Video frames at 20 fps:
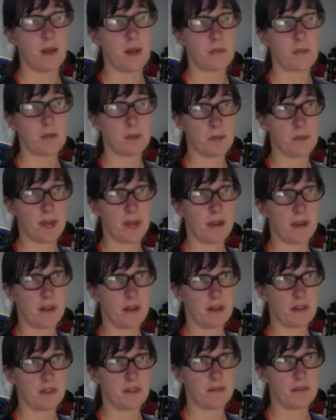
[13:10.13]

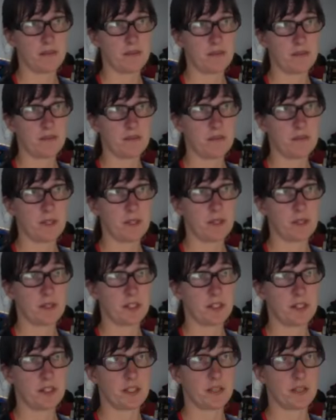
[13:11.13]
prepare
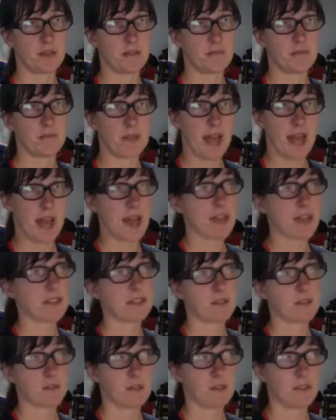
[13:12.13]
your
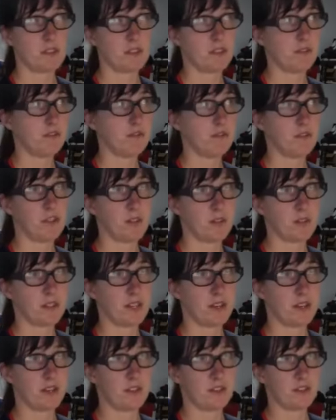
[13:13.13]
mask once you've
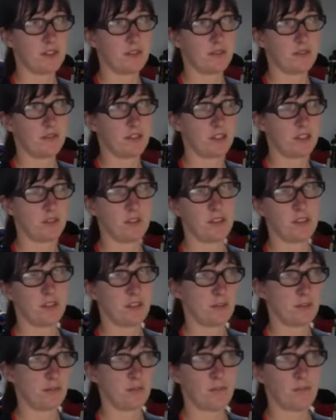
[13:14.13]
chosen
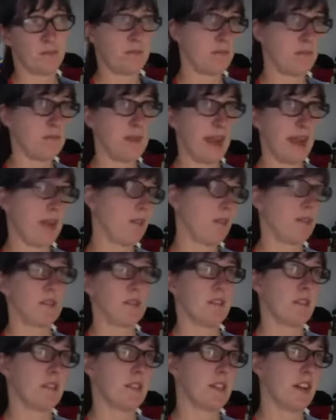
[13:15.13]
your patterns
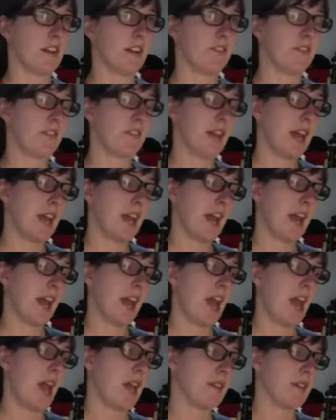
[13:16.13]
and stuff,
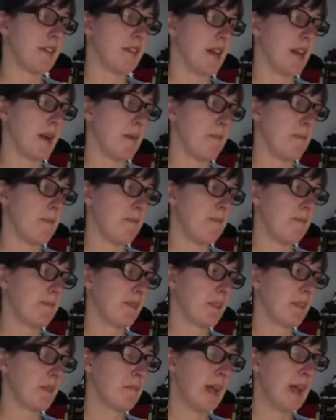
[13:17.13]
and
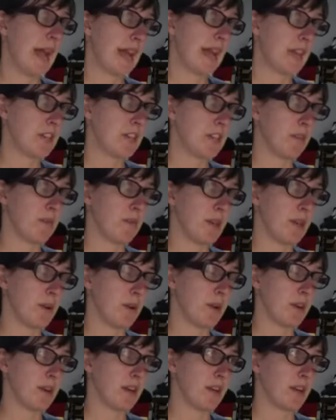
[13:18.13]
package up the
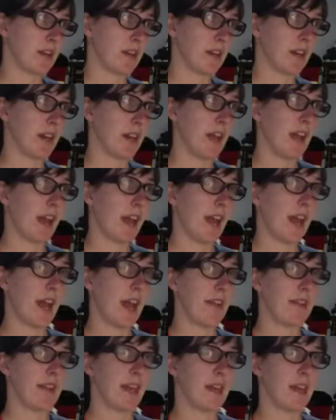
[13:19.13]
order,
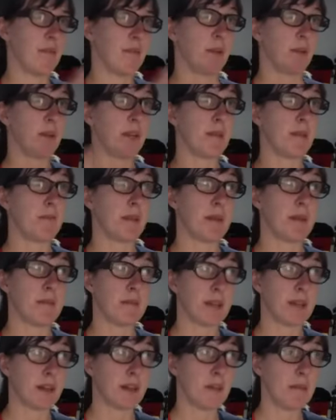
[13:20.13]
and then put it in my
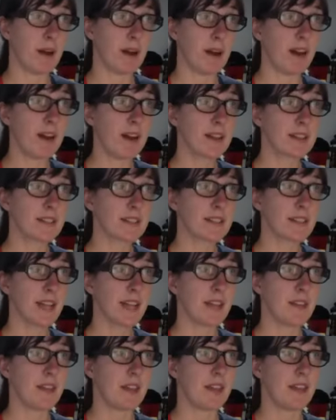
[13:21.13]
mailbox,
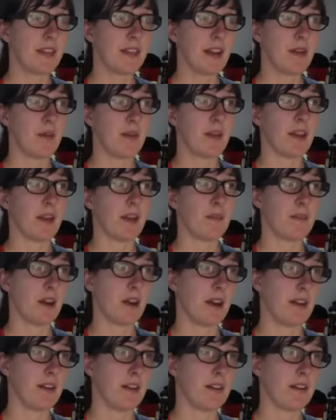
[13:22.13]
and then that way
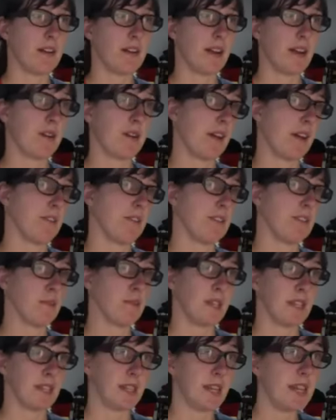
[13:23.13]
I don't have to
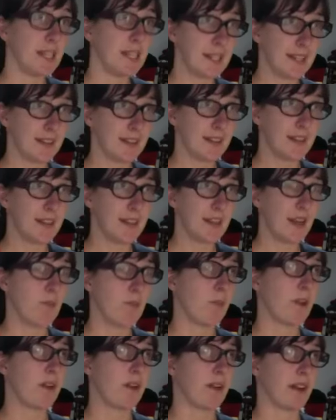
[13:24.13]
be here, and
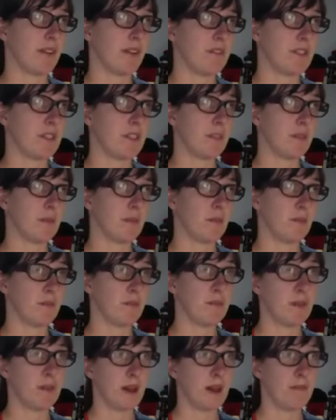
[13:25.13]
we don't have to
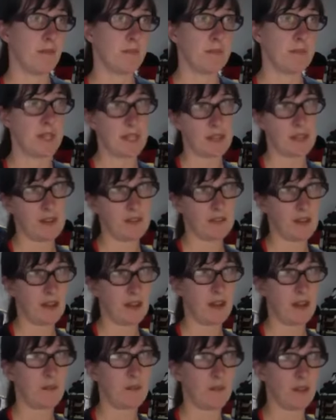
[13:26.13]
be
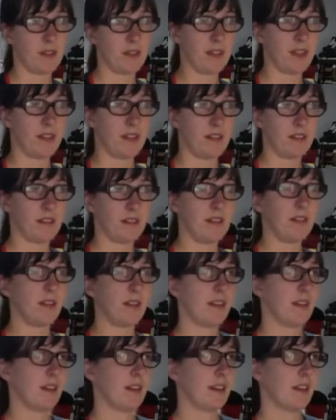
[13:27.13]
within
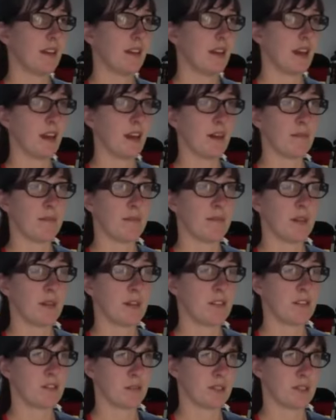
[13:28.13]
a
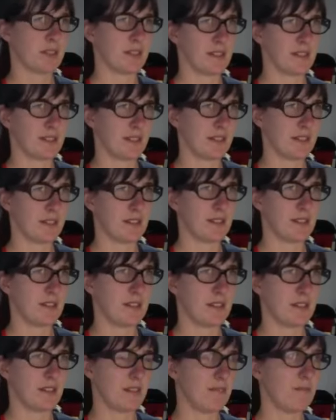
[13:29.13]
short distance
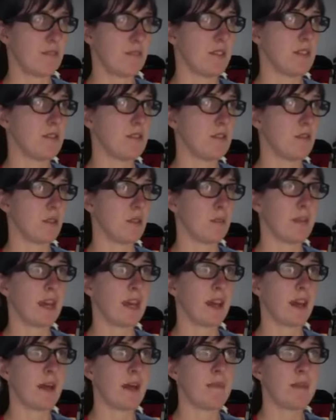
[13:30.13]
to do the
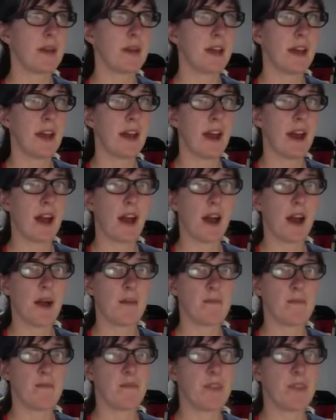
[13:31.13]
pickup.
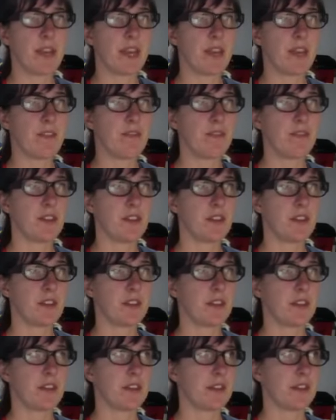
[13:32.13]
If
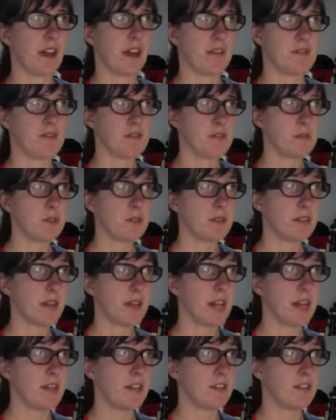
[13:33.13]
you're comfortable
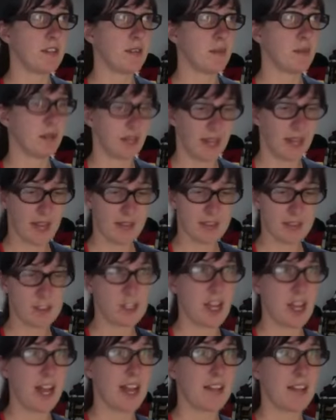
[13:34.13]
and you want to have a
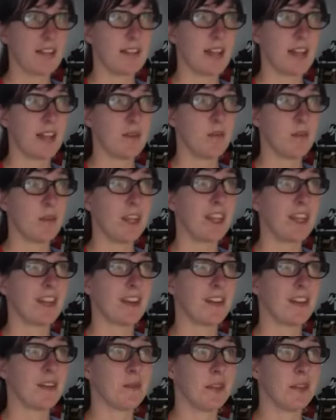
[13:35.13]
chat, then we
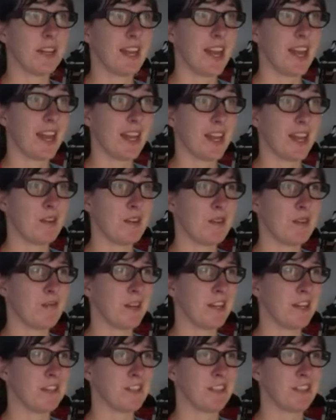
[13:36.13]
can hang out in
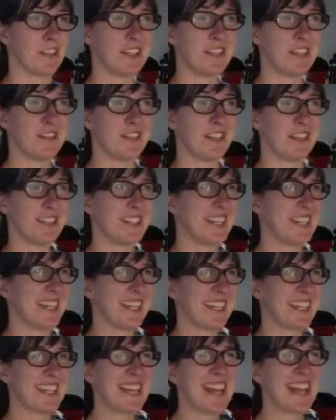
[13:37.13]
my agility field
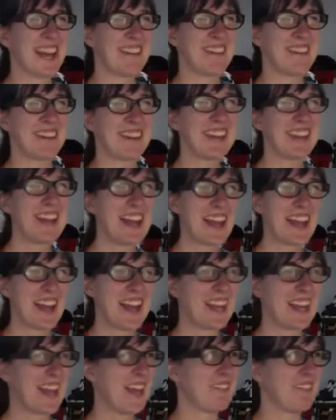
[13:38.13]

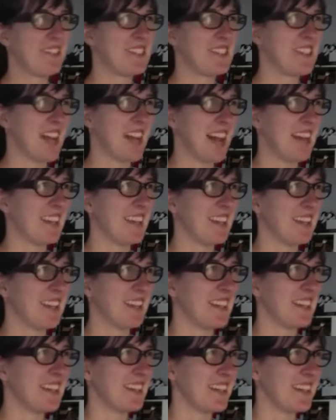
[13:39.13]
and have a chat
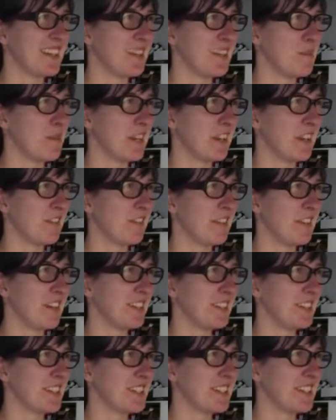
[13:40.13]
in the big
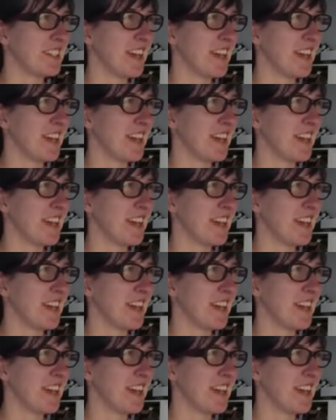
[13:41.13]
field,